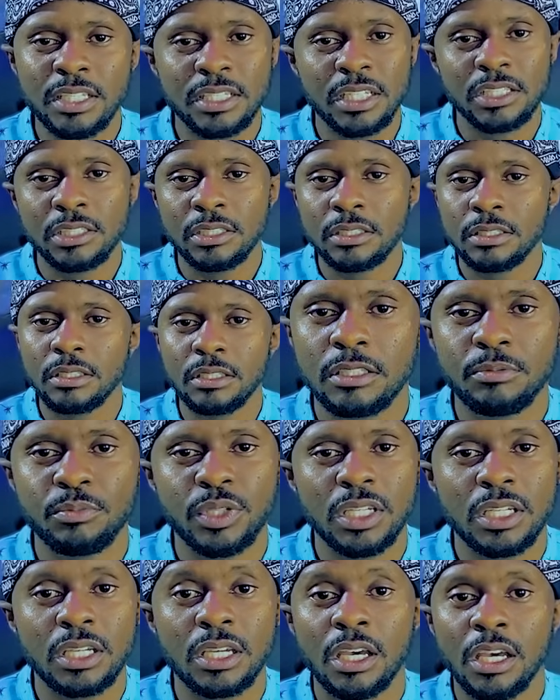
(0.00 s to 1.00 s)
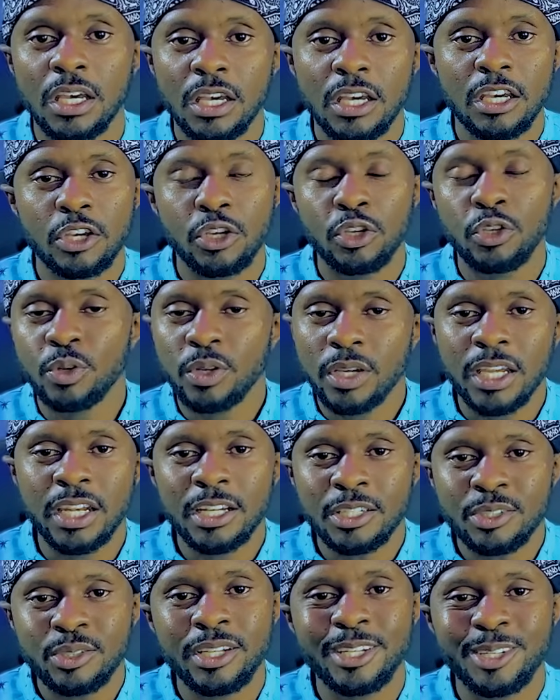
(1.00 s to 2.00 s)
And she told me, you can
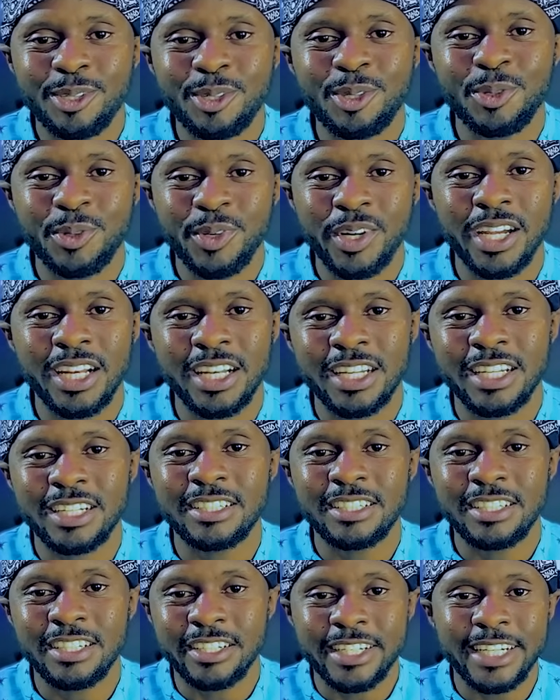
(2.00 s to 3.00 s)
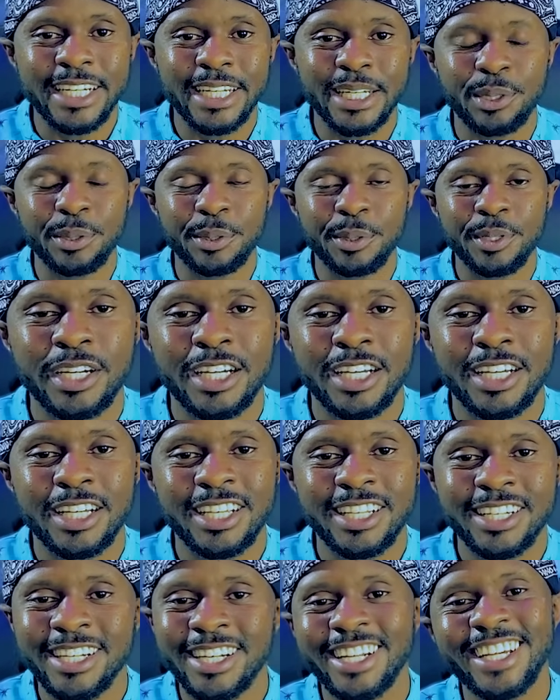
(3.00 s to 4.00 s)
actually do well in radio,
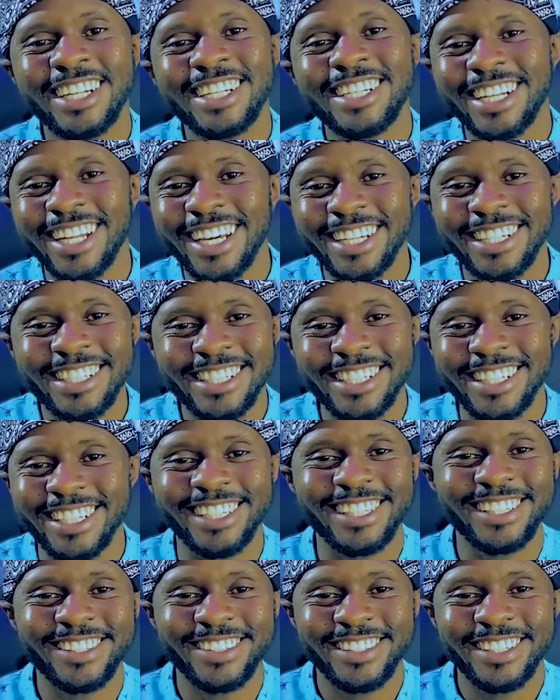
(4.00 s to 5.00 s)
in late night radio,